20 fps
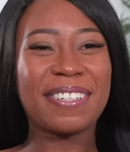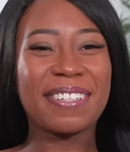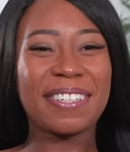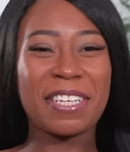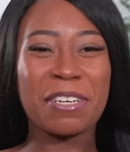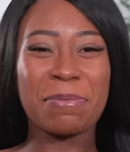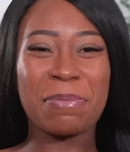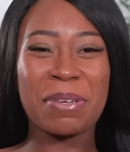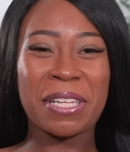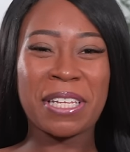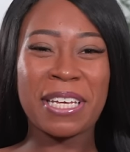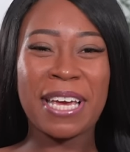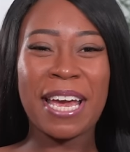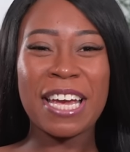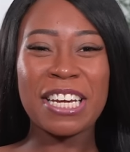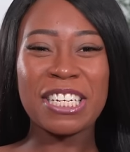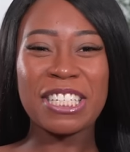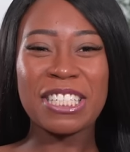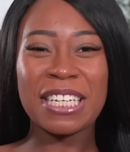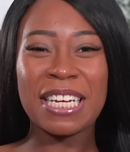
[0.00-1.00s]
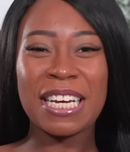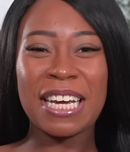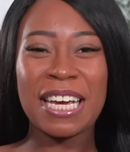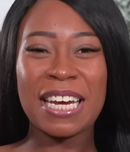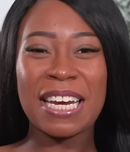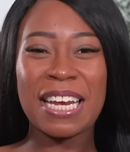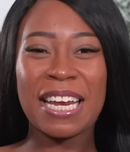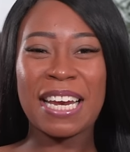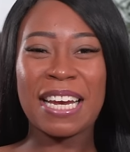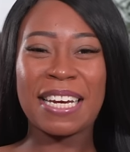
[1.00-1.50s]
humiliation
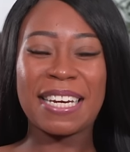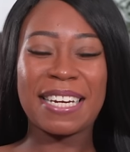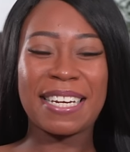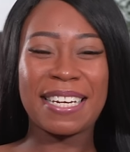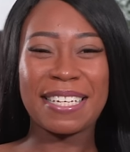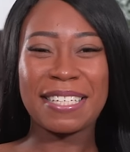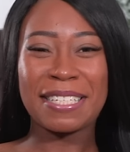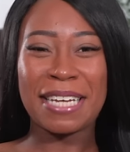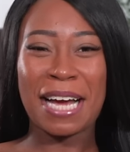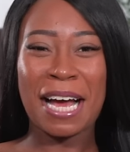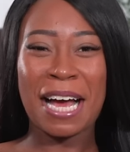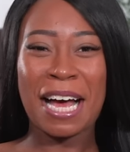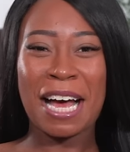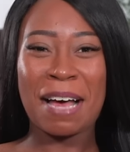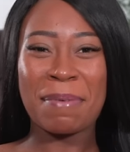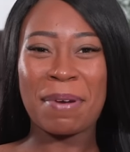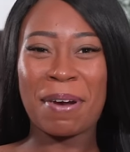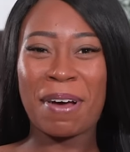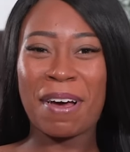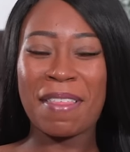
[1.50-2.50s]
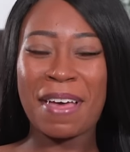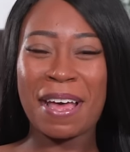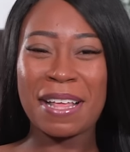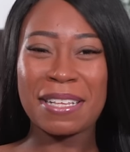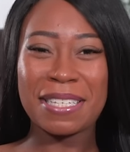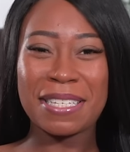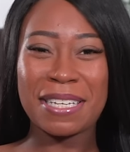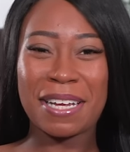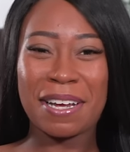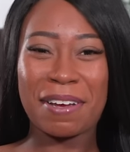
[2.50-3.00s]
and dom and all that
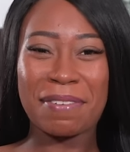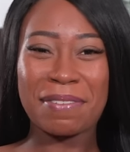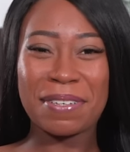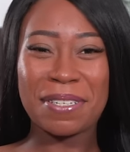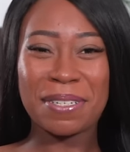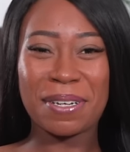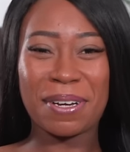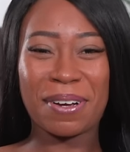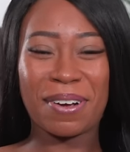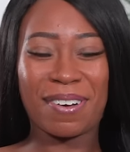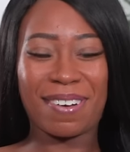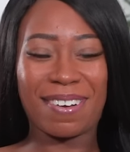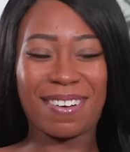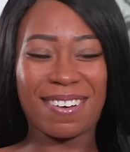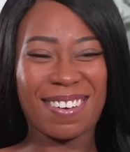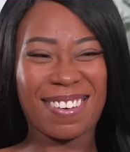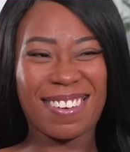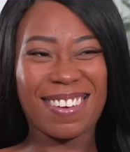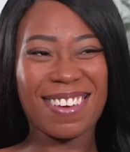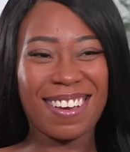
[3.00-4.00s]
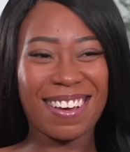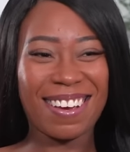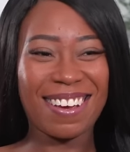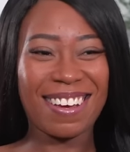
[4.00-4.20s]
stuff. So yeah.